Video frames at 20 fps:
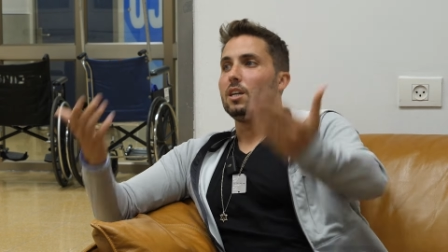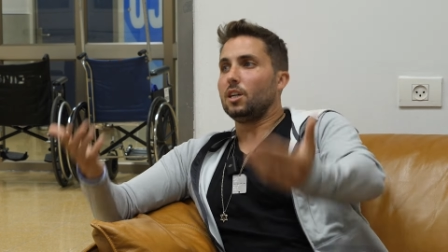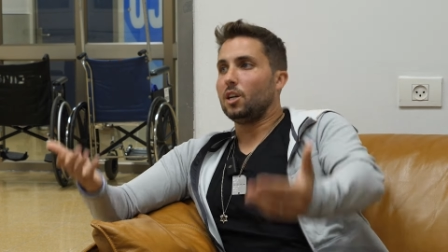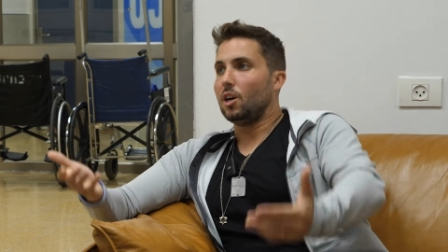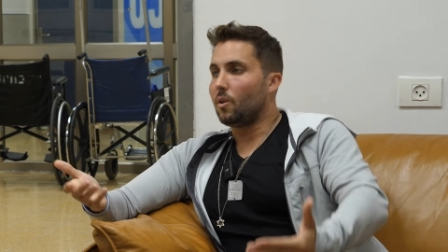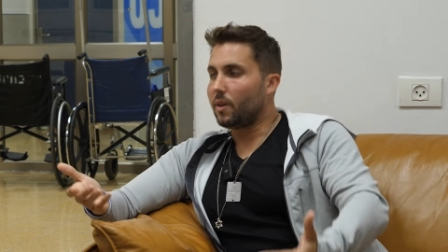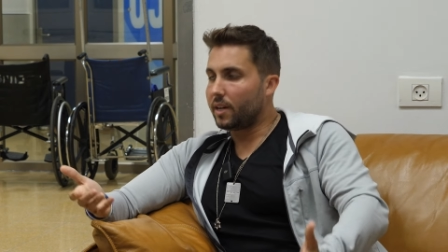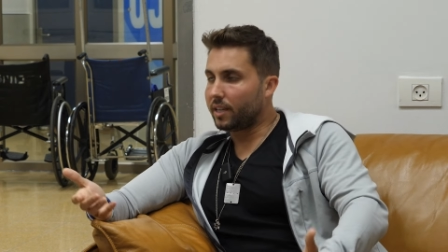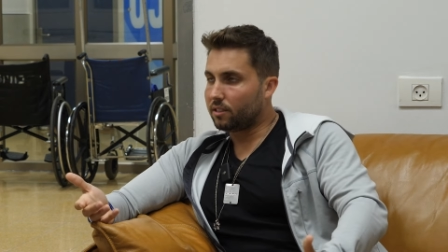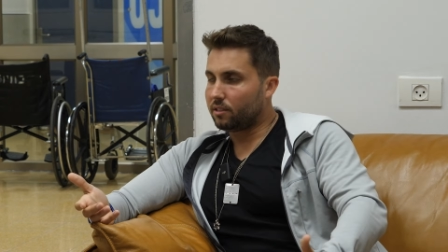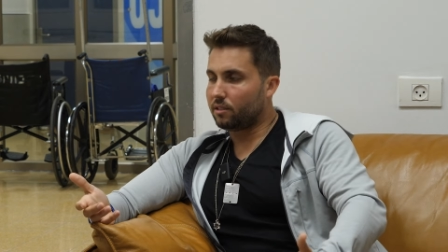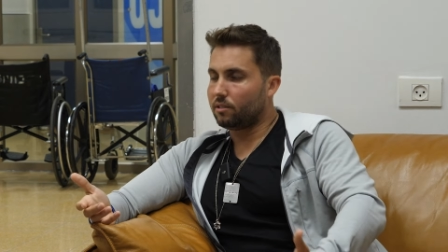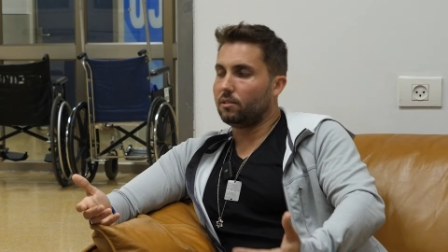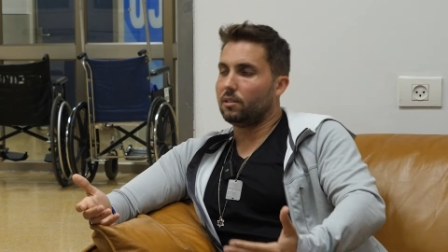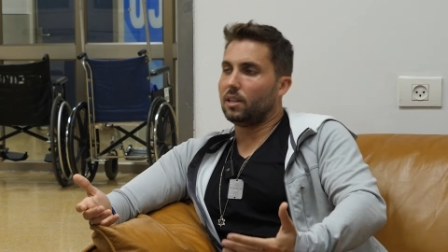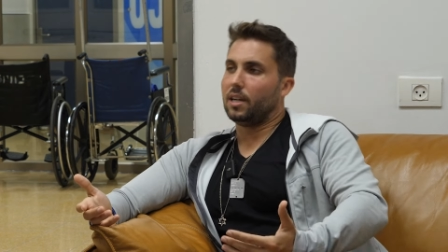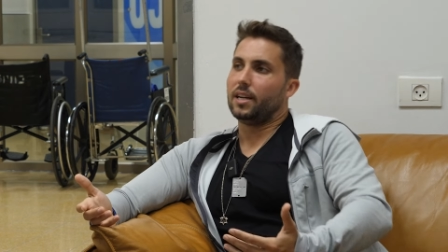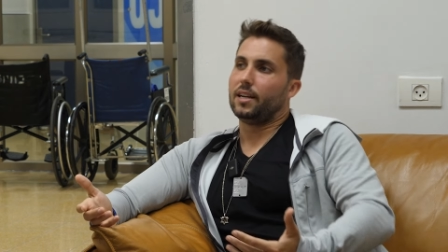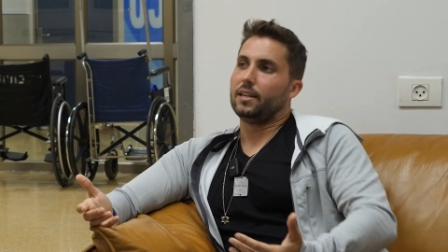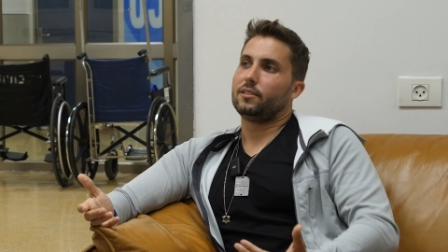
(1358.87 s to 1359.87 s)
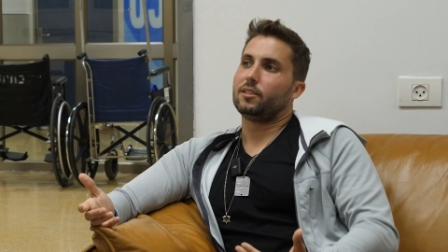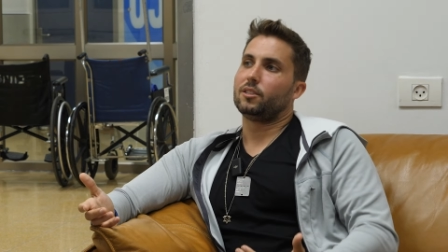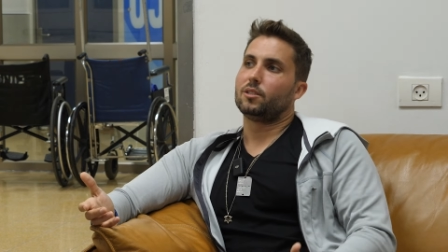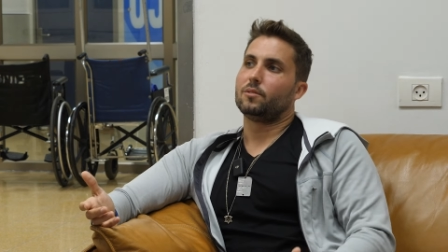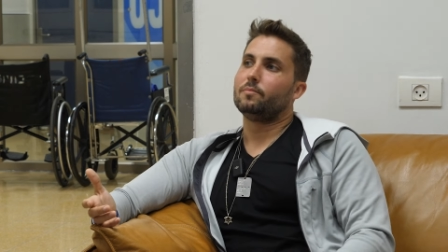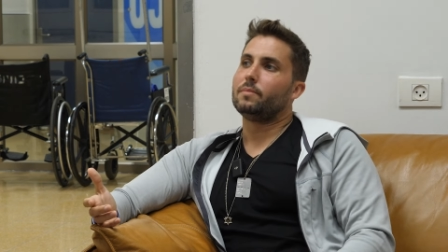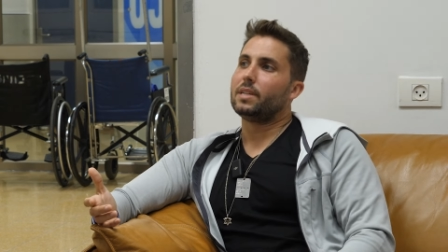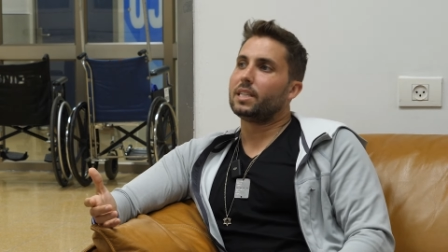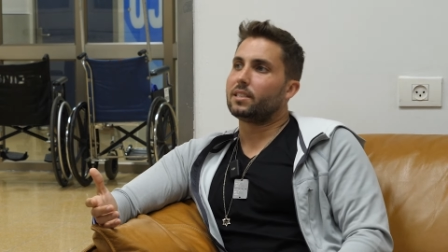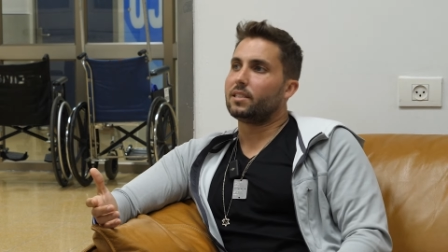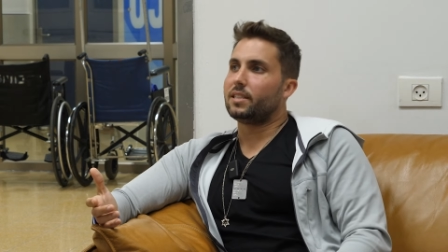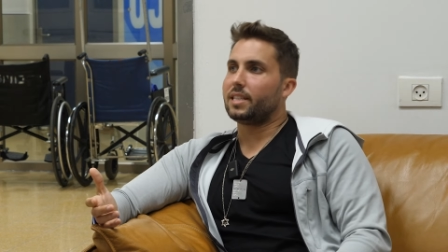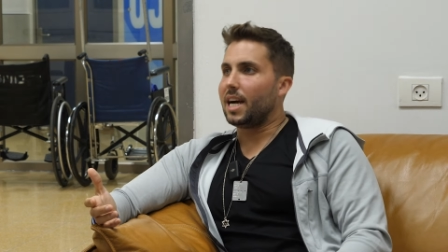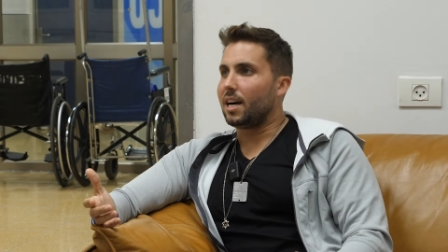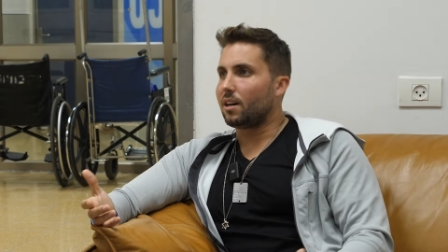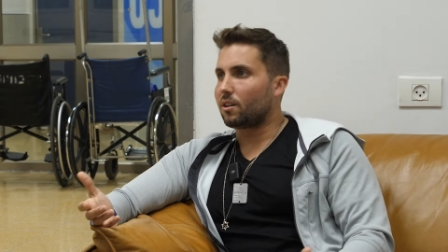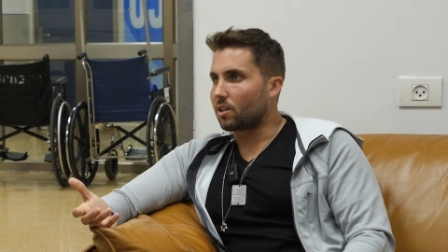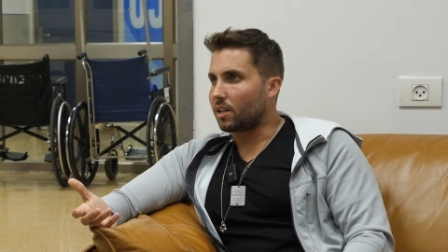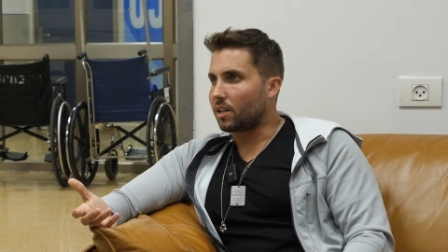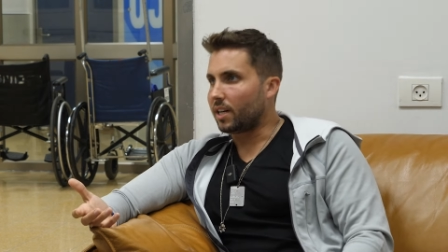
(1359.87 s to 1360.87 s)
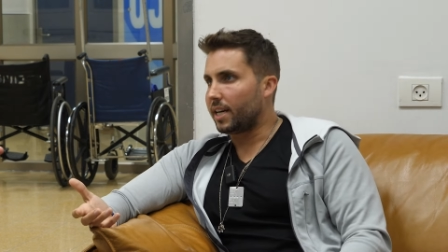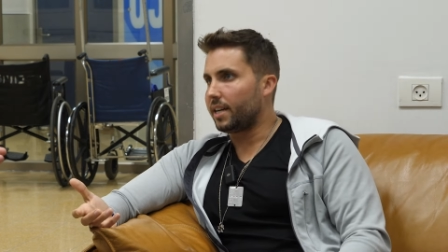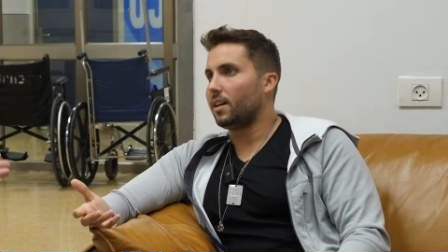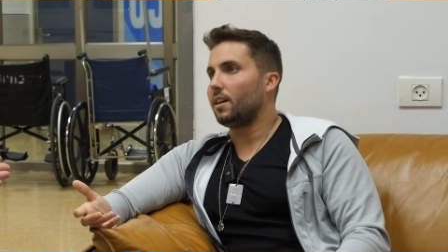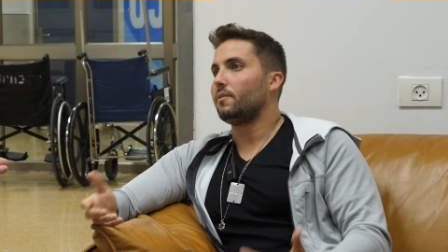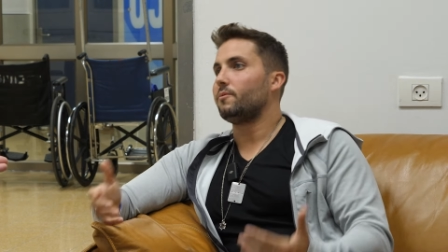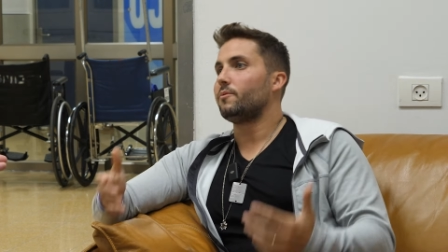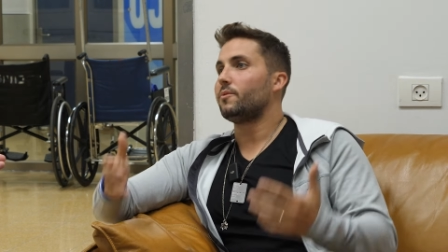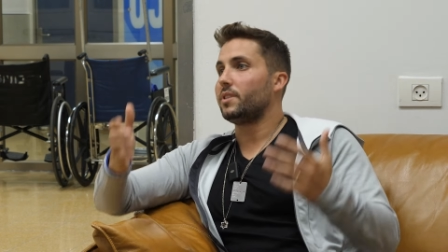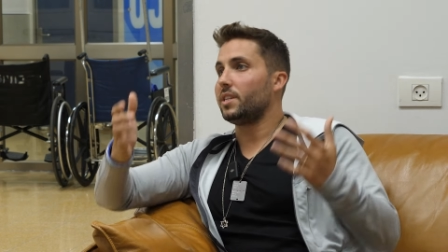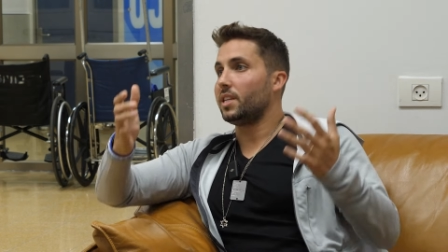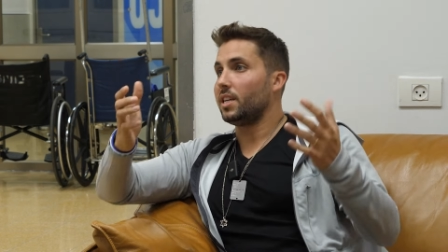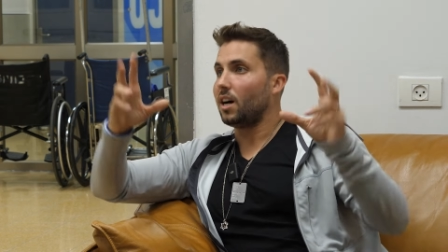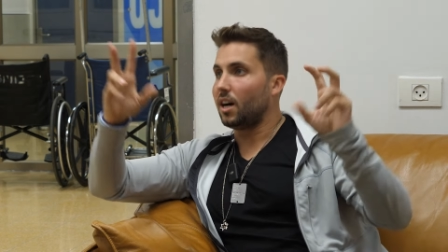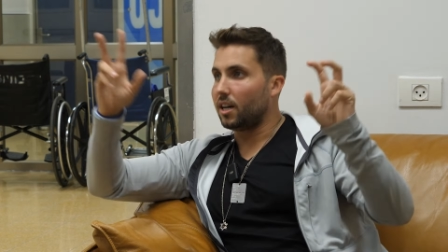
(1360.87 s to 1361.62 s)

going to uh, to submit to the outcry of the